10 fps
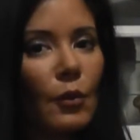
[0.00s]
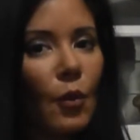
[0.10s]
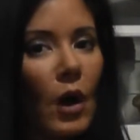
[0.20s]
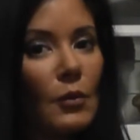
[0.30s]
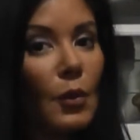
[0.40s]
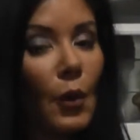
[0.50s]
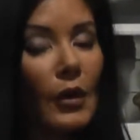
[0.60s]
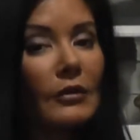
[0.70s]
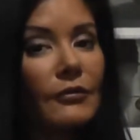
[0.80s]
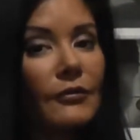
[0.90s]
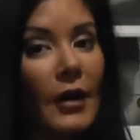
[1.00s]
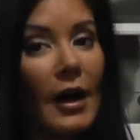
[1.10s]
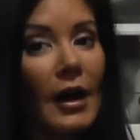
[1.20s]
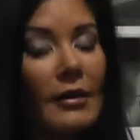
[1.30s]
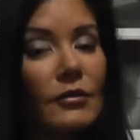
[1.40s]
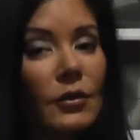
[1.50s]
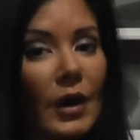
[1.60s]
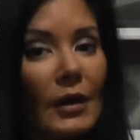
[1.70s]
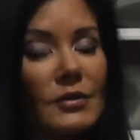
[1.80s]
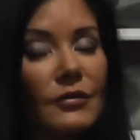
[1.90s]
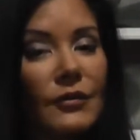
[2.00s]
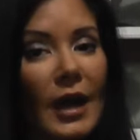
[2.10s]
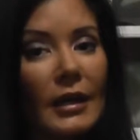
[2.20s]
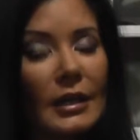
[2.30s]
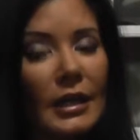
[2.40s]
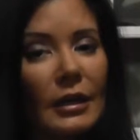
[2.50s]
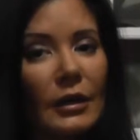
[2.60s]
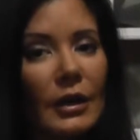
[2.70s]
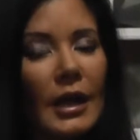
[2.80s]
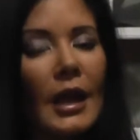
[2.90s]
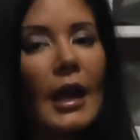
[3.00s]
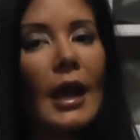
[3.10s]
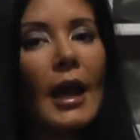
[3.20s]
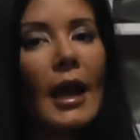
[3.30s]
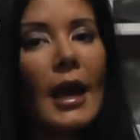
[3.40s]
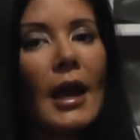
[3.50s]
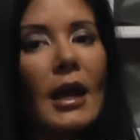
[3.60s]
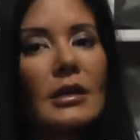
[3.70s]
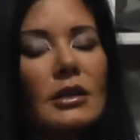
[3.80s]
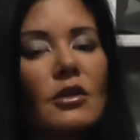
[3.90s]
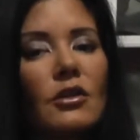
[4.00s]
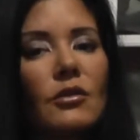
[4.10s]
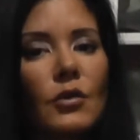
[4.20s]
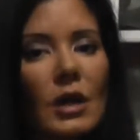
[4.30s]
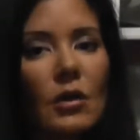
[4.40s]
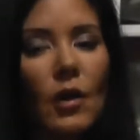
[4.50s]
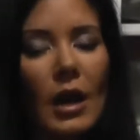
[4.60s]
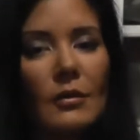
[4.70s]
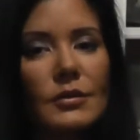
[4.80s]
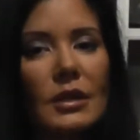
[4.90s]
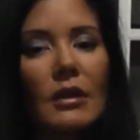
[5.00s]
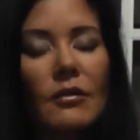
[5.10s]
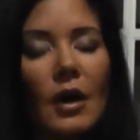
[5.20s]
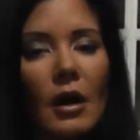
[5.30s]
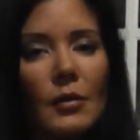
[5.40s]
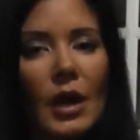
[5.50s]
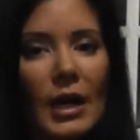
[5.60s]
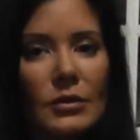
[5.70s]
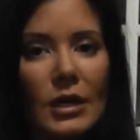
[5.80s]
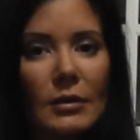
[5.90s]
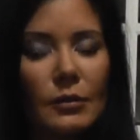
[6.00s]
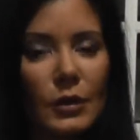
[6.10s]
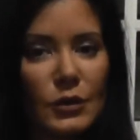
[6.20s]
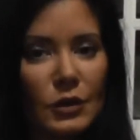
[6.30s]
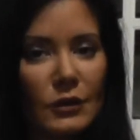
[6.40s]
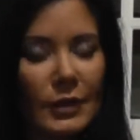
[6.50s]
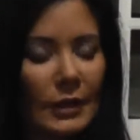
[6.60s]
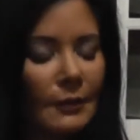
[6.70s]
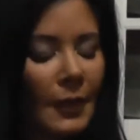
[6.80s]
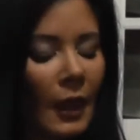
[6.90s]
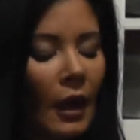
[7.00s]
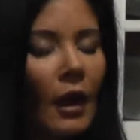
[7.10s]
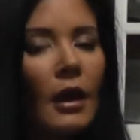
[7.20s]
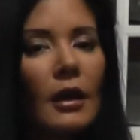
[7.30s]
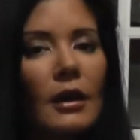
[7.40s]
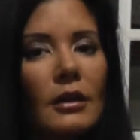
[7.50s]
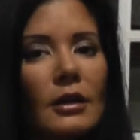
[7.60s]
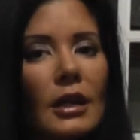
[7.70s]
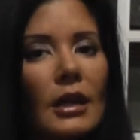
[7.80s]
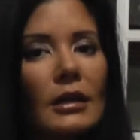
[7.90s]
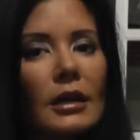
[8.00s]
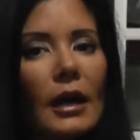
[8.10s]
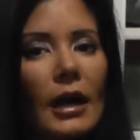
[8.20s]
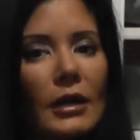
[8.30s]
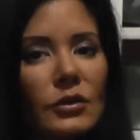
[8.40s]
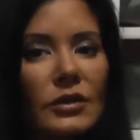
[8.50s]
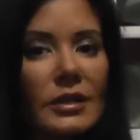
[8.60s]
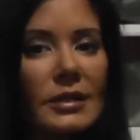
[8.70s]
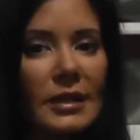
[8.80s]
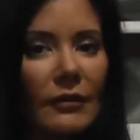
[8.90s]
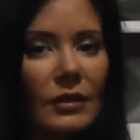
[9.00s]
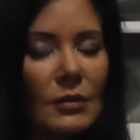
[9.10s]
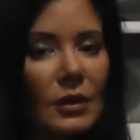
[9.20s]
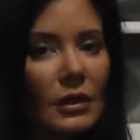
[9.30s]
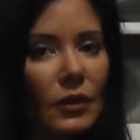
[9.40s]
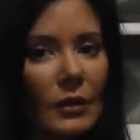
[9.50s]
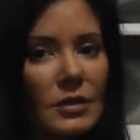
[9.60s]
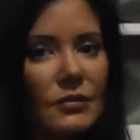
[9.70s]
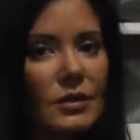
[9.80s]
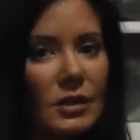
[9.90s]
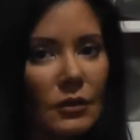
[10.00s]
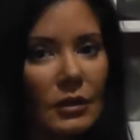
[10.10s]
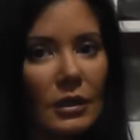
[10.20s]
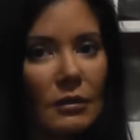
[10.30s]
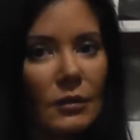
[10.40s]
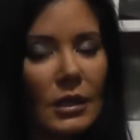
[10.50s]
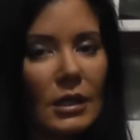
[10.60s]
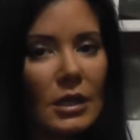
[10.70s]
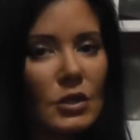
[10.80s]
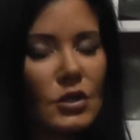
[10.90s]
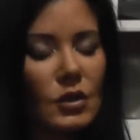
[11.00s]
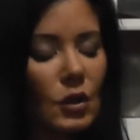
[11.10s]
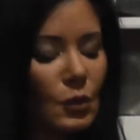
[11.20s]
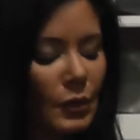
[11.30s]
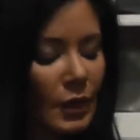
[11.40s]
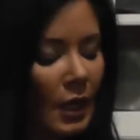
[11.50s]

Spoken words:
1.5 grams of fat in here and 3 grams of carbohydrate per serving. You get 170 milligrams of sodium in each scoop,